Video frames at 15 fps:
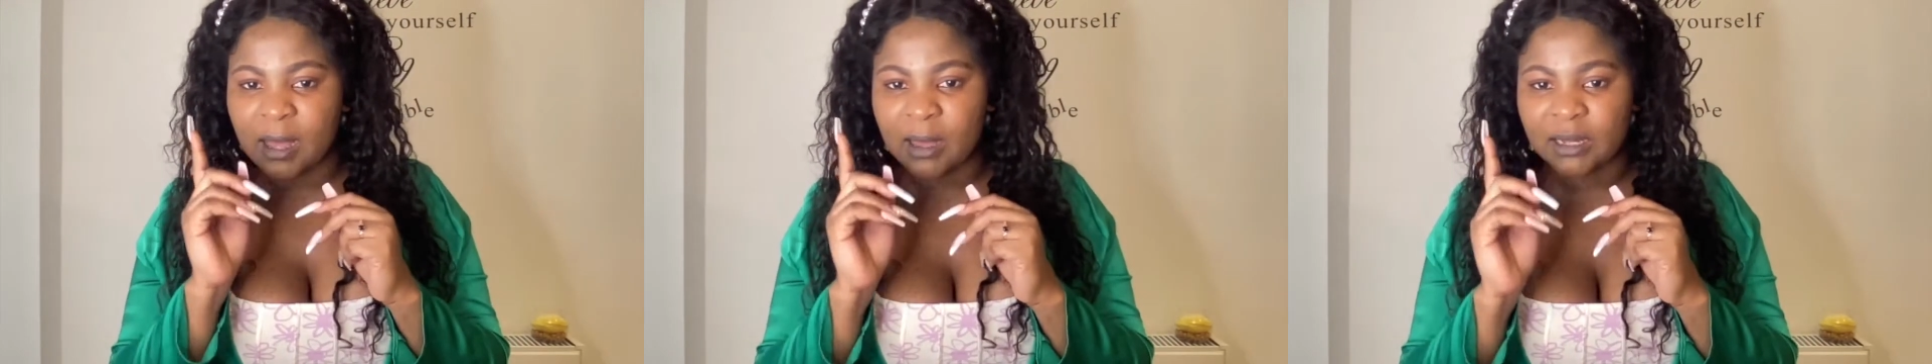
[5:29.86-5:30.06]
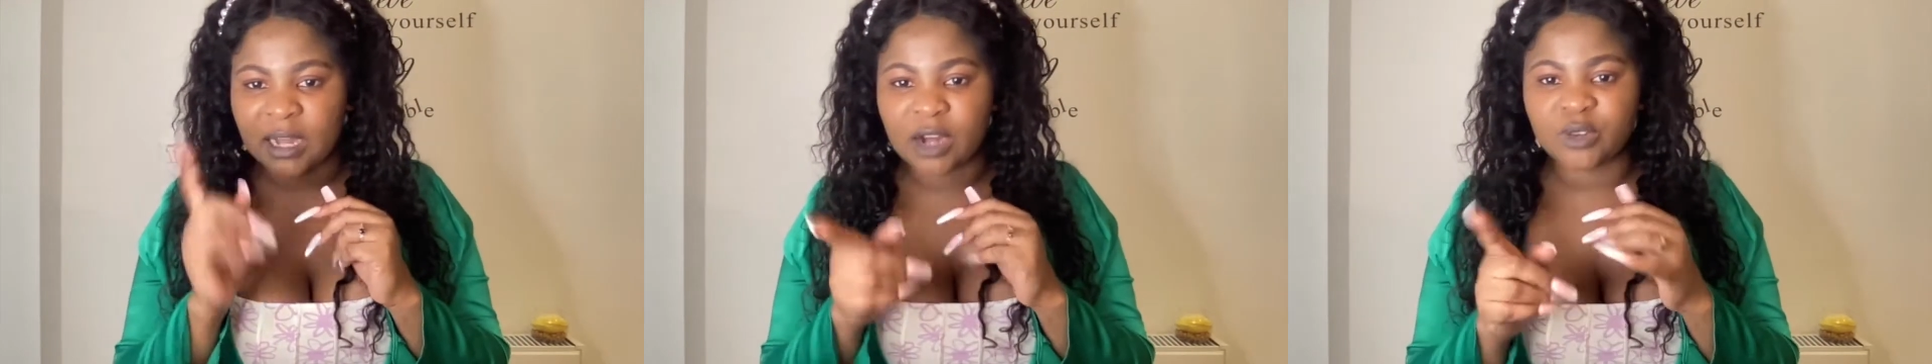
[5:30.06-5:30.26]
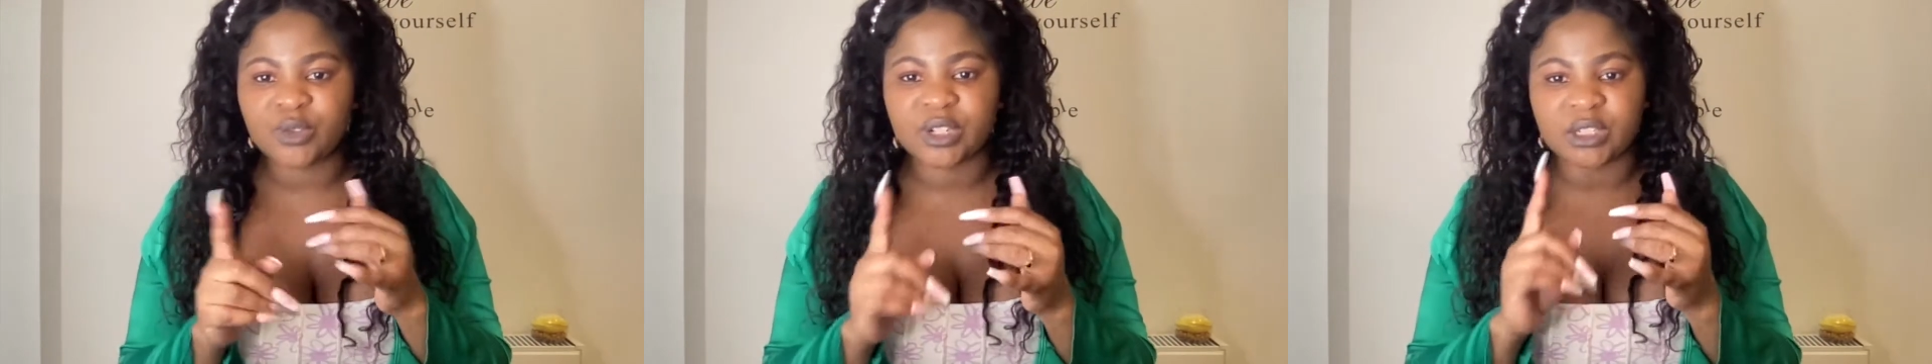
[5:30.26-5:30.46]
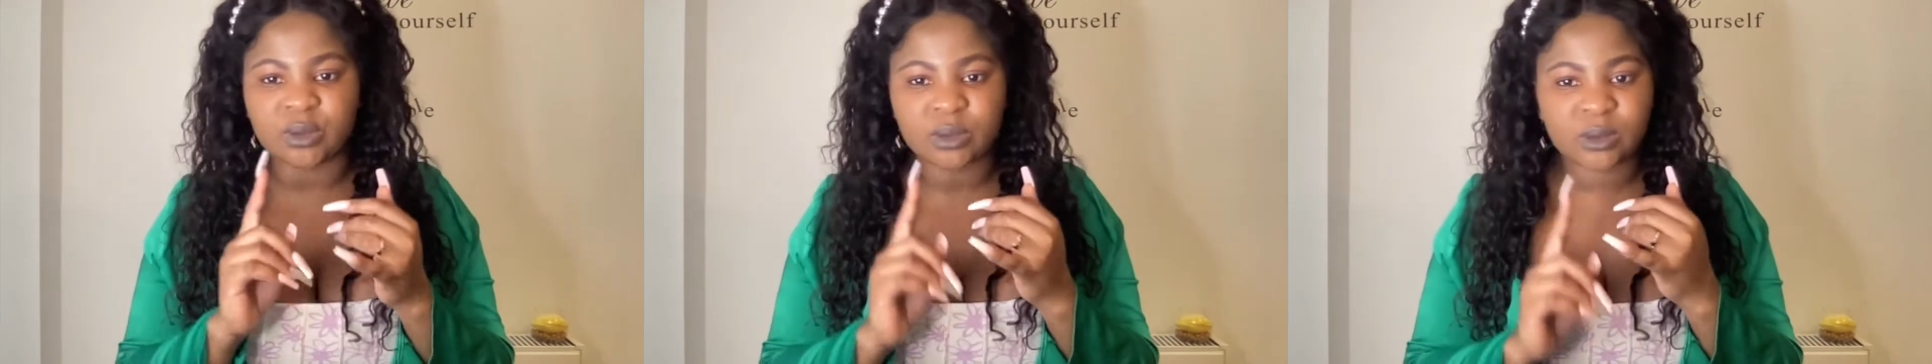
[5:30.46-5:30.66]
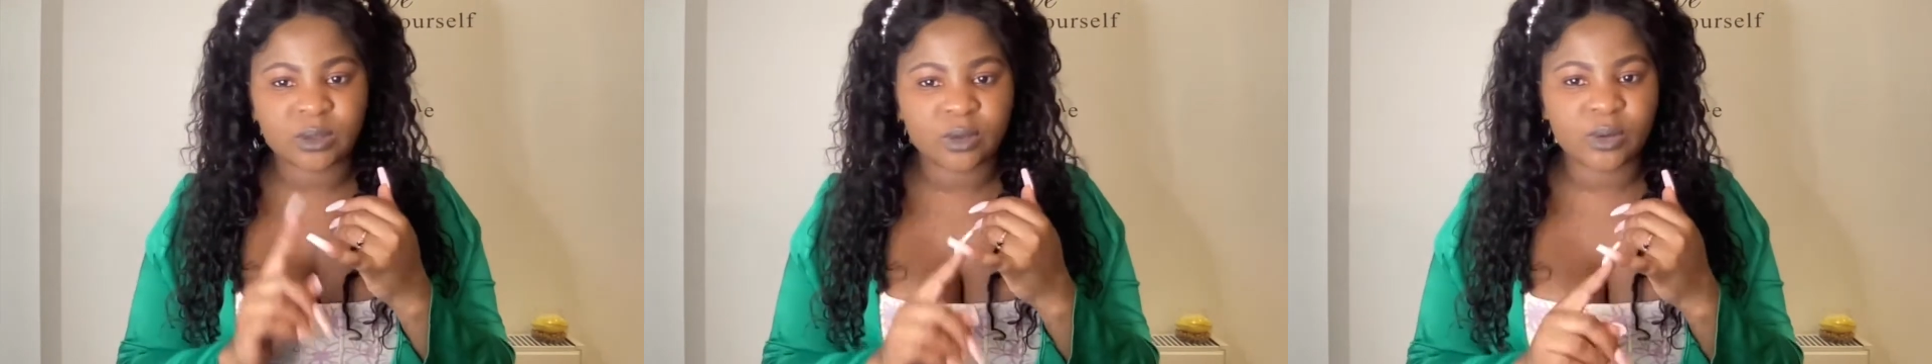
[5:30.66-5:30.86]

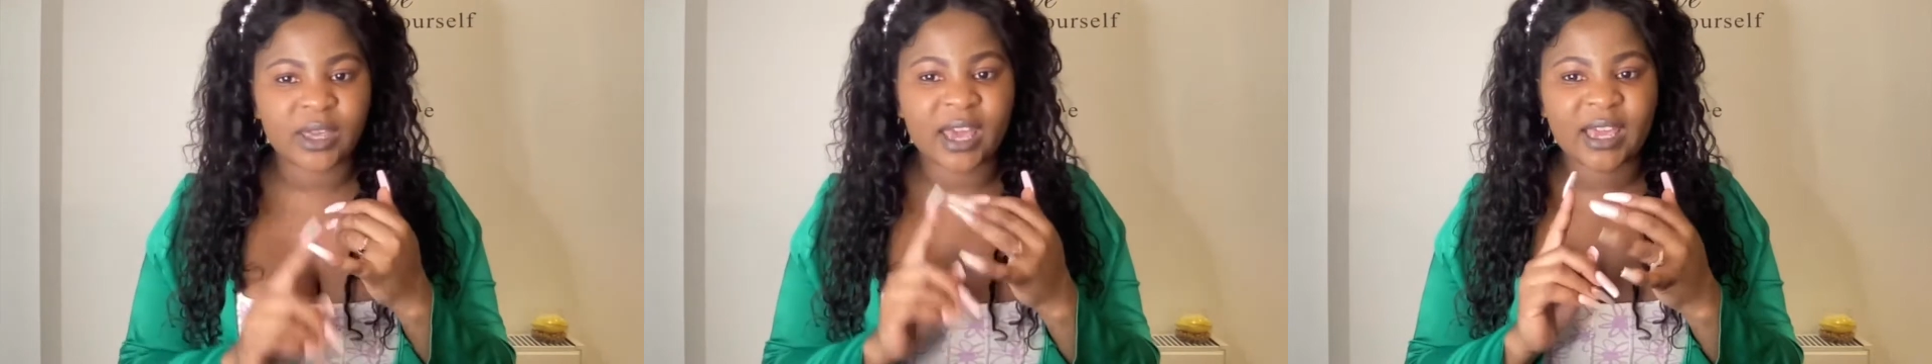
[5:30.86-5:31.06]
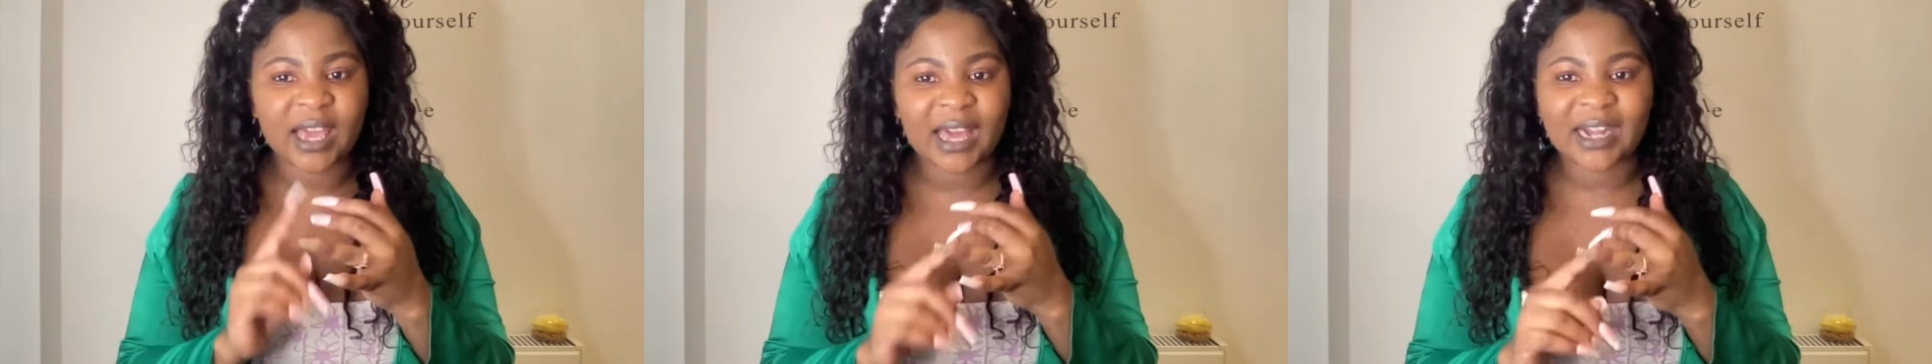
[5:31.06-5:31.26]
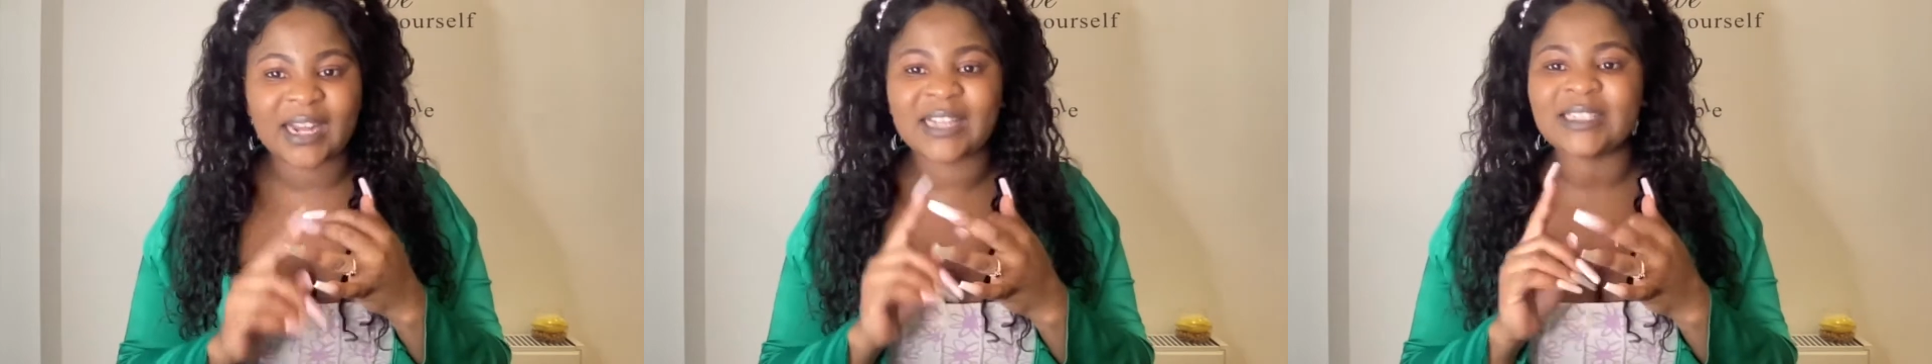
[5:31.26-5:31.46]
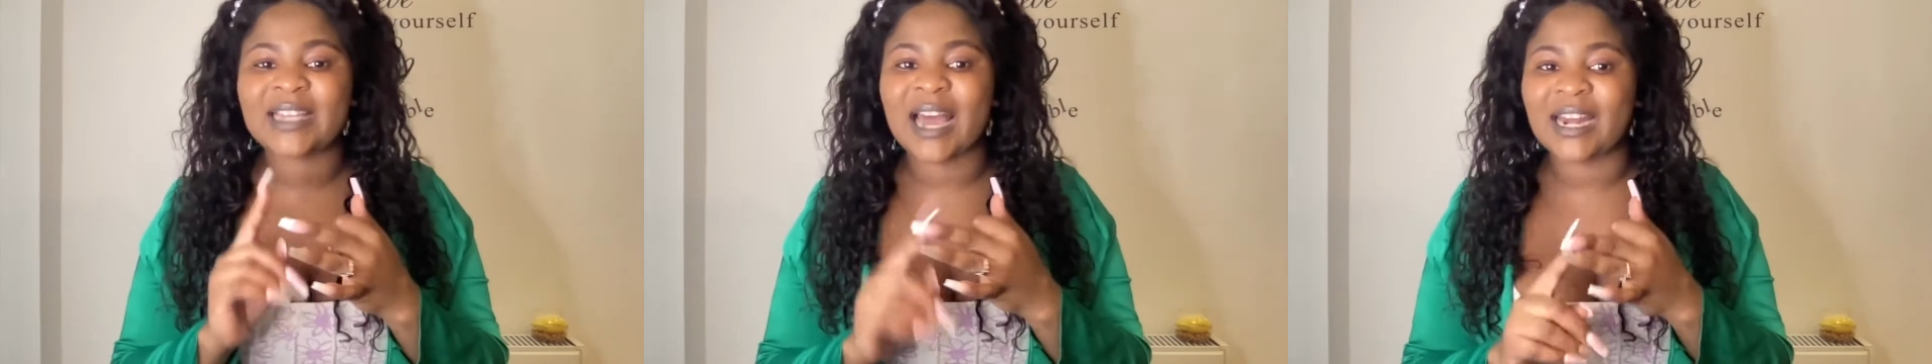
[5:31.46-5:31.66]
countries, UK, Ireland,